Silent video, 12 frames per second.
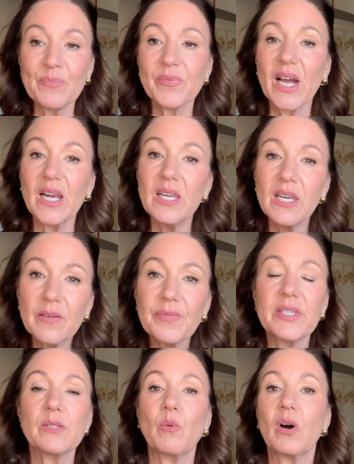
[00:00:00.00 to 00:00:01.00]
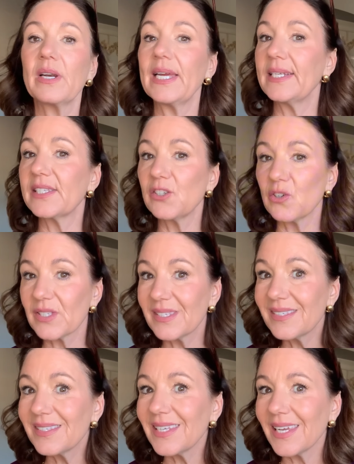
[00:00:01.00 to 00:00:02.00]
I love this one. It's not
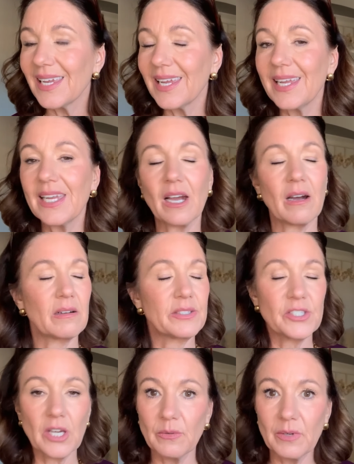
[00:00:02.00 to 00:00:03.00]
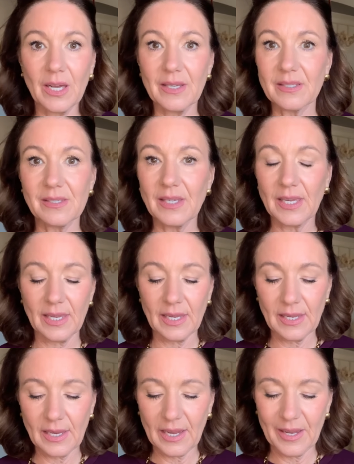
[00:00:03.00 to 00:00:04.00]
sticky. I don't like
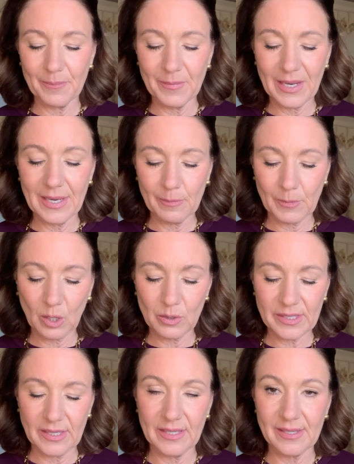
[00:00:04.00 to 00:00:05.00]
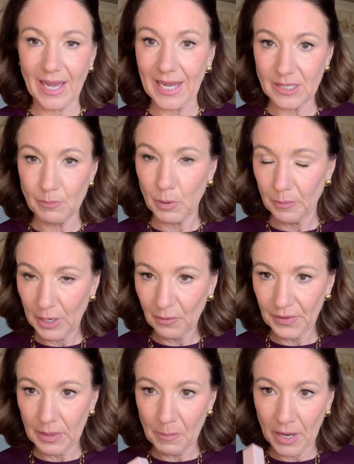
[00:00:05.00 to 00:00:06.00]
sticky lip glosses. That has put me off
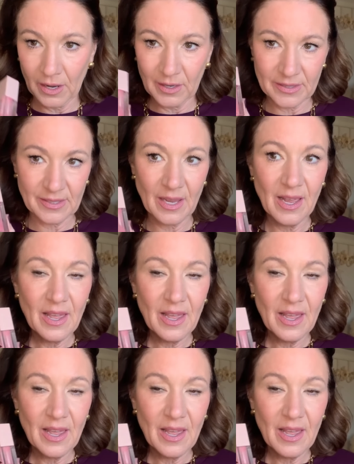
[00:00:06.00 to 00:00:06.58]
in the past.